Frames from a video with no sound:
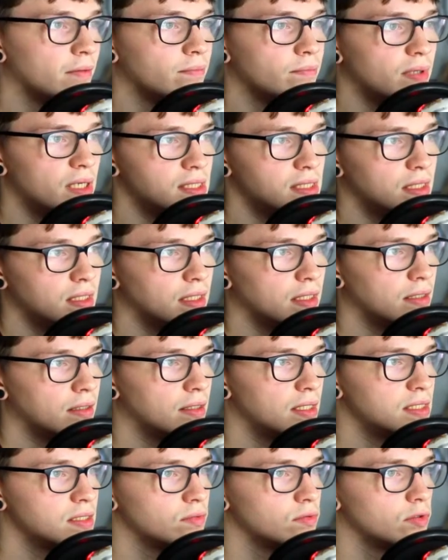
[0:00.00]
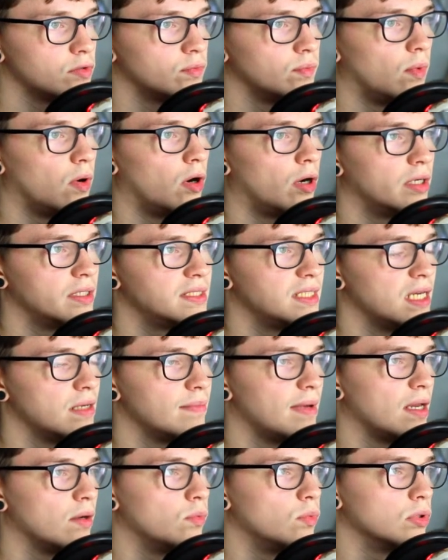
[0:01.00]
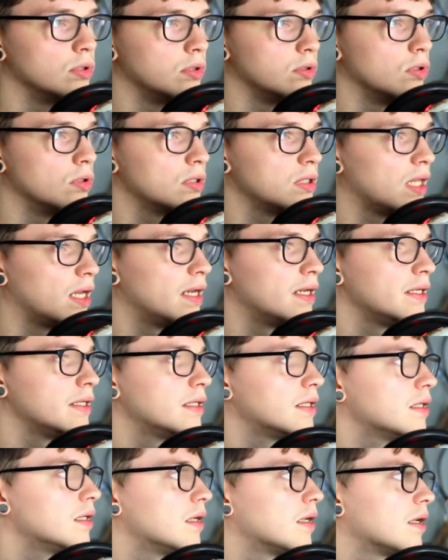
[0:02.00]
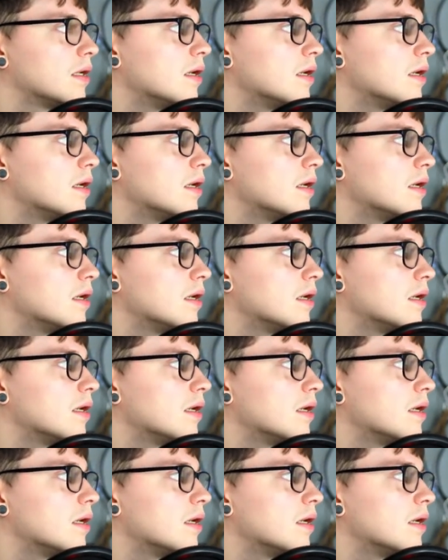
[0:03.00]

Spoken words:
Basically, this was what a TMA would look like.